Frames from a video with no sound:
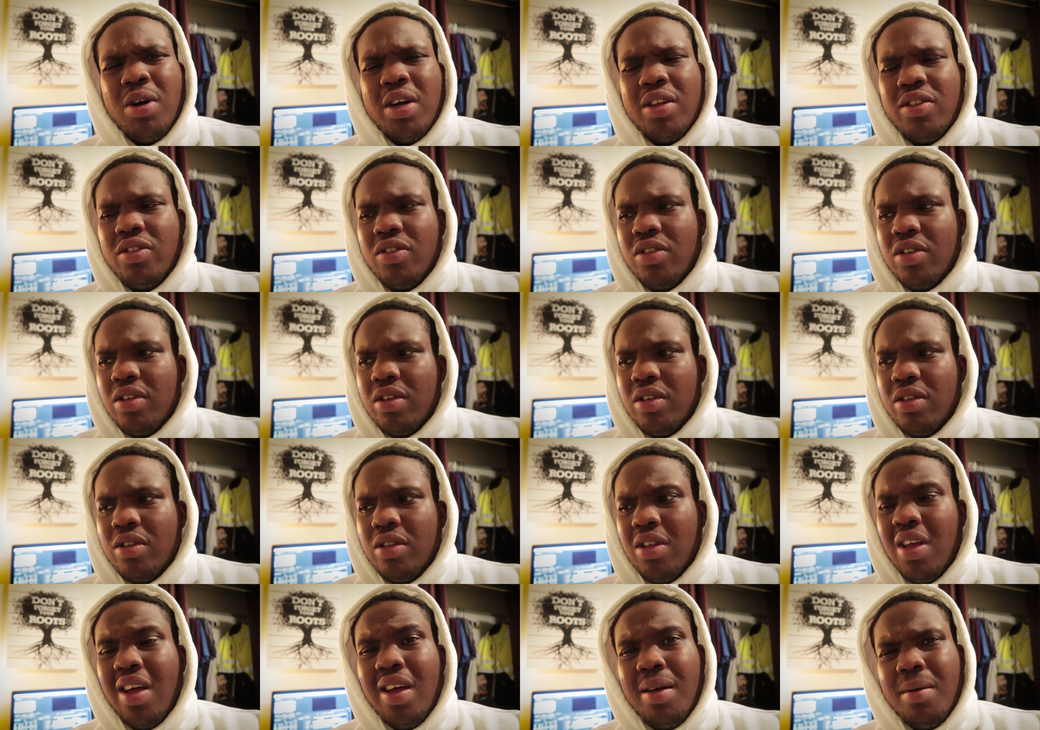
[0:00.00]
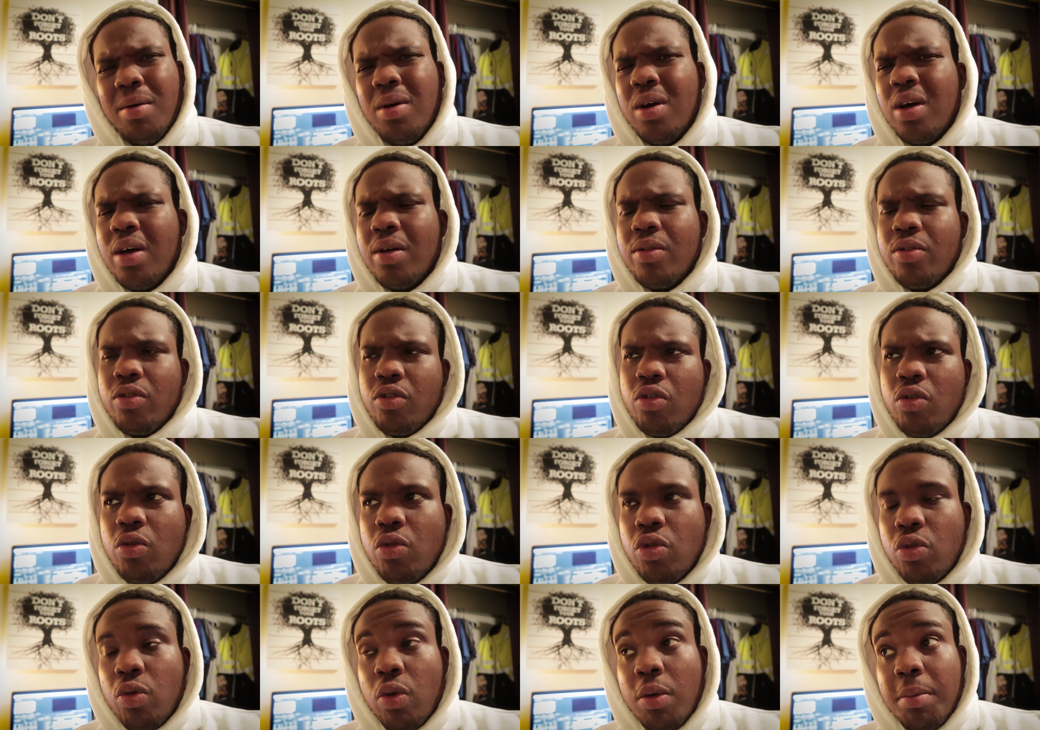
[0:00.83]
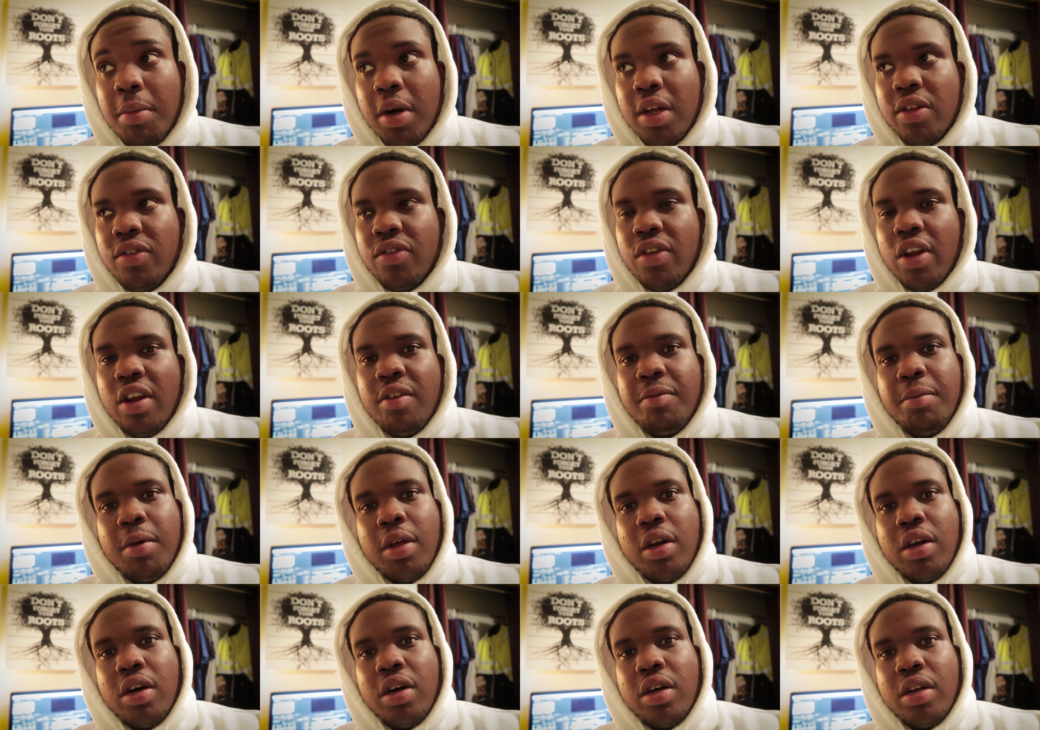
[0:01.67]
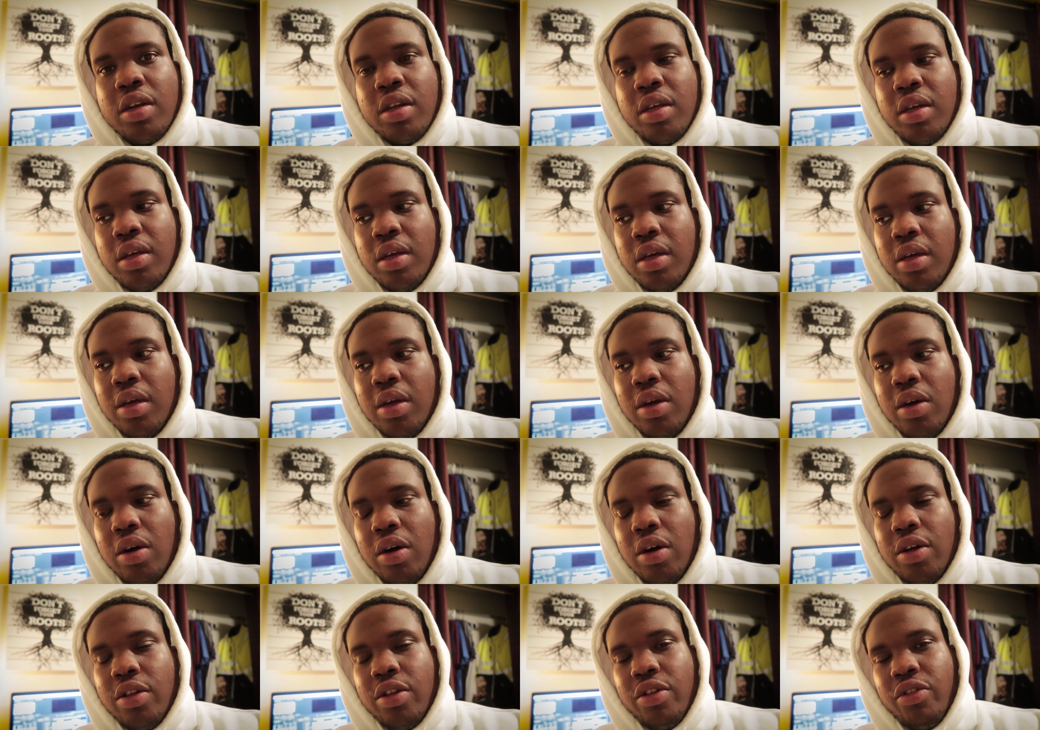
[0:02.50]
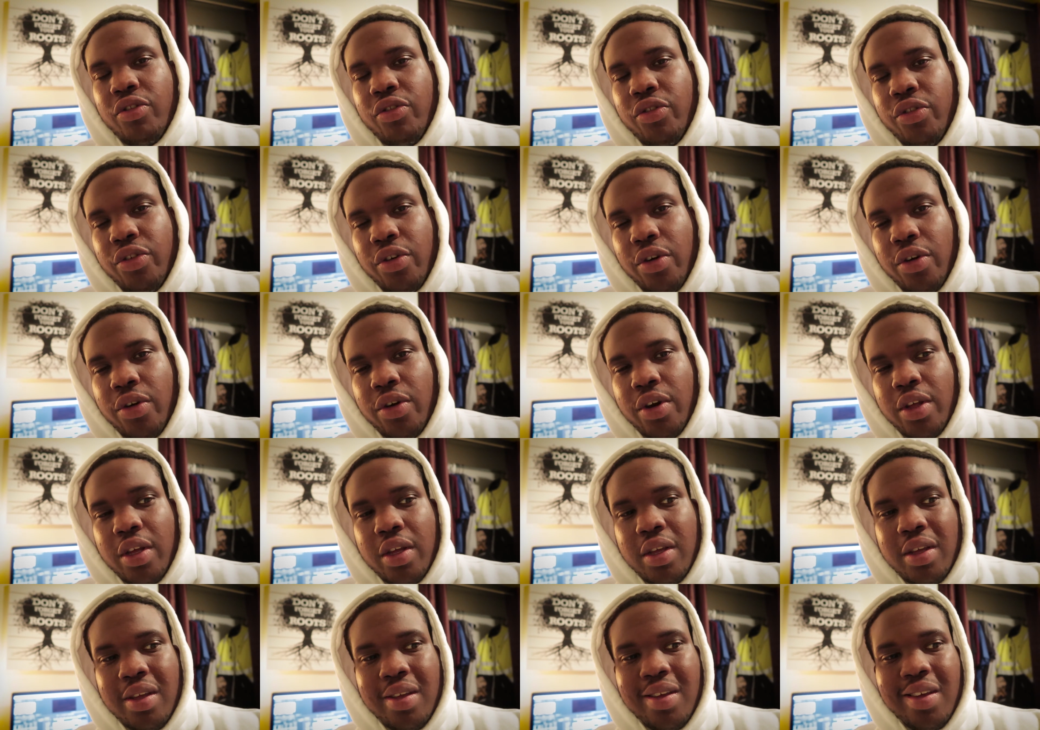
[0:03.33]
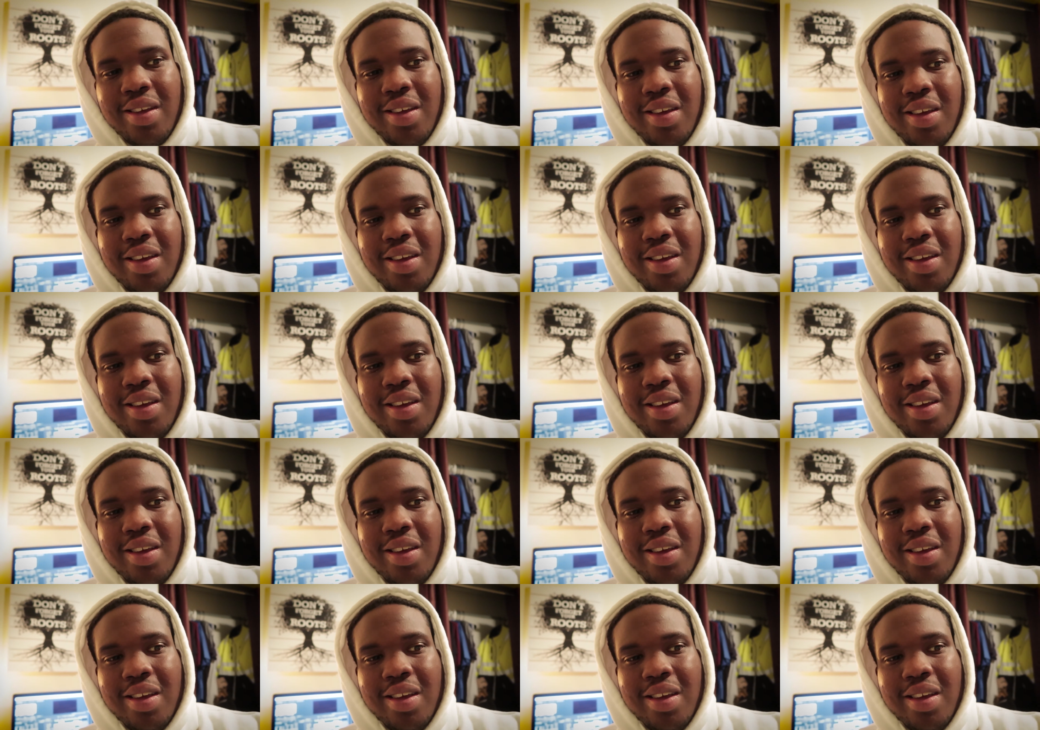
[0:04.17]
months, not uh, two, three months that I've been on on this journey.